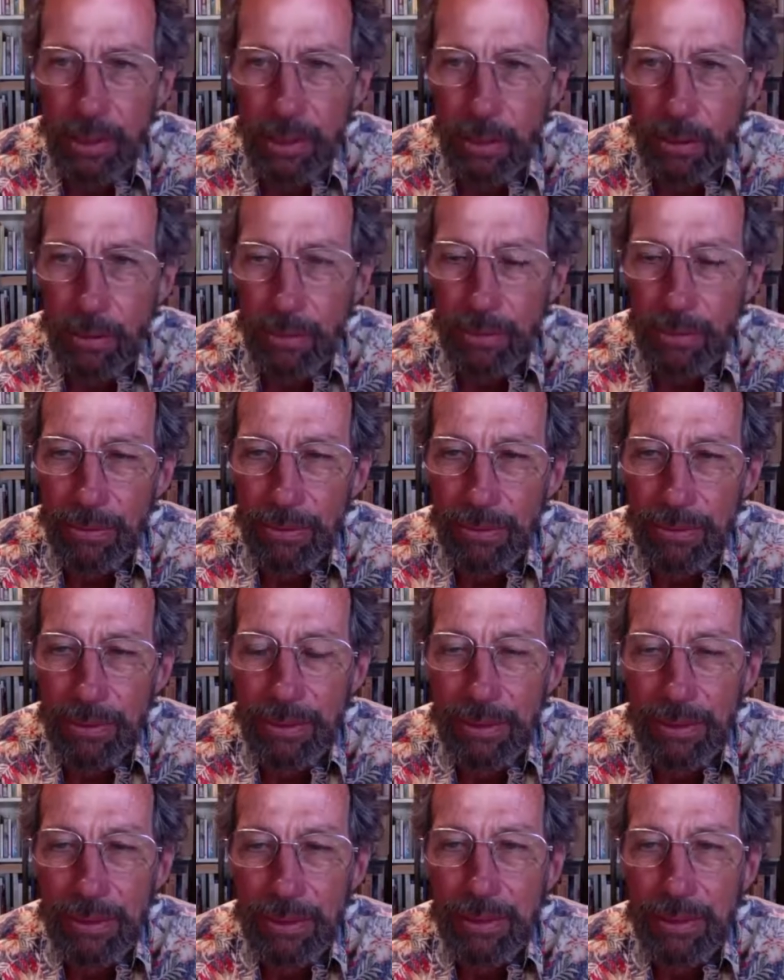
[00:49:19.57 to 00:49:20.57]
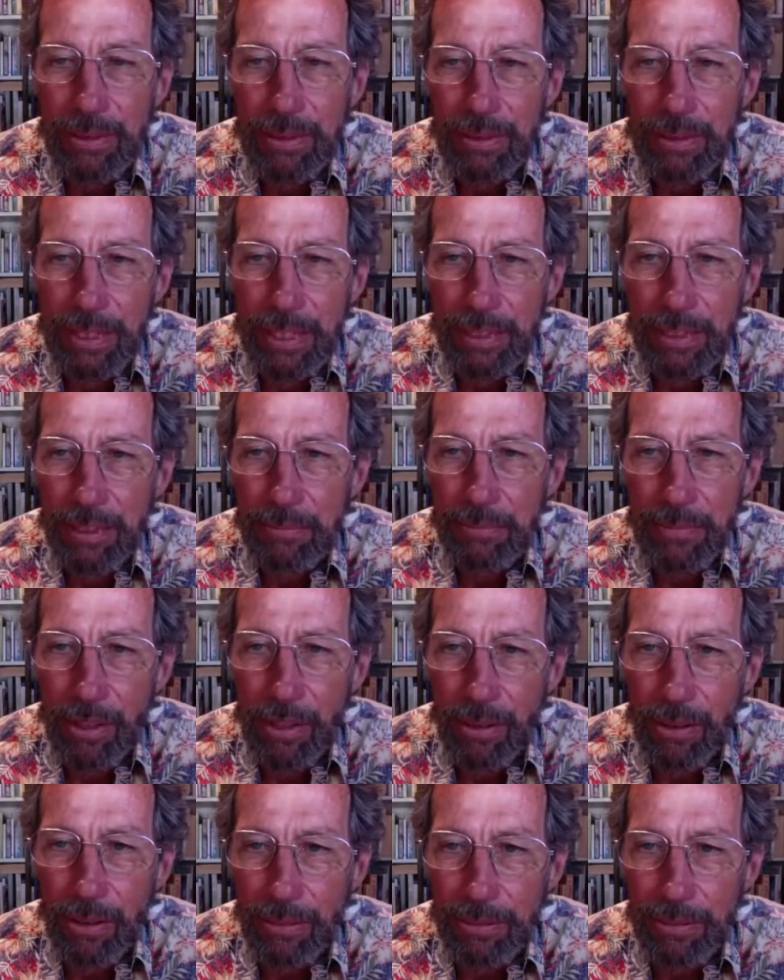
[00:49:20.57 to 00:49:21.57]
go. Let them
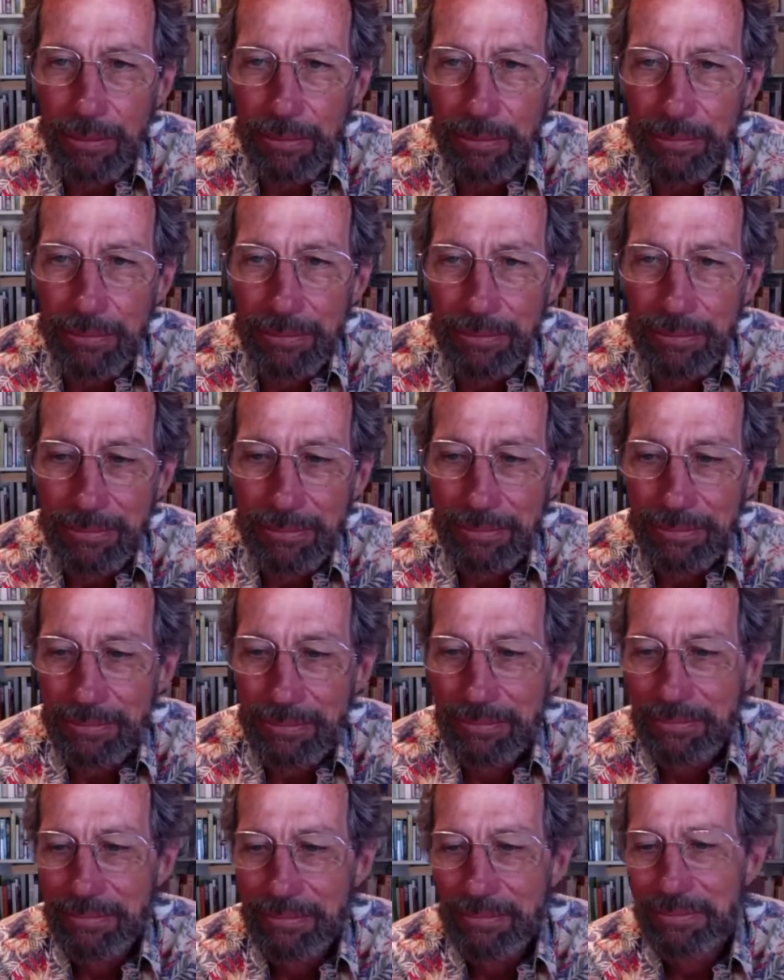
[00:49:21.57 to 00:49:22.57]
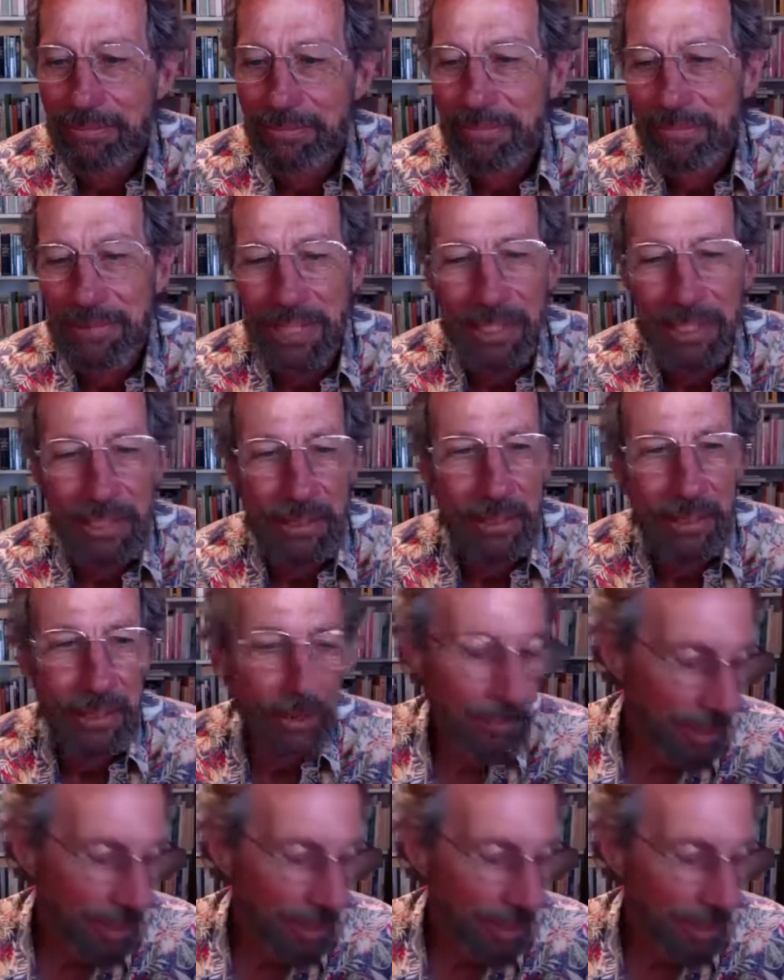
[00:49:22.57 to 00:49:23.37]
go. Thank you so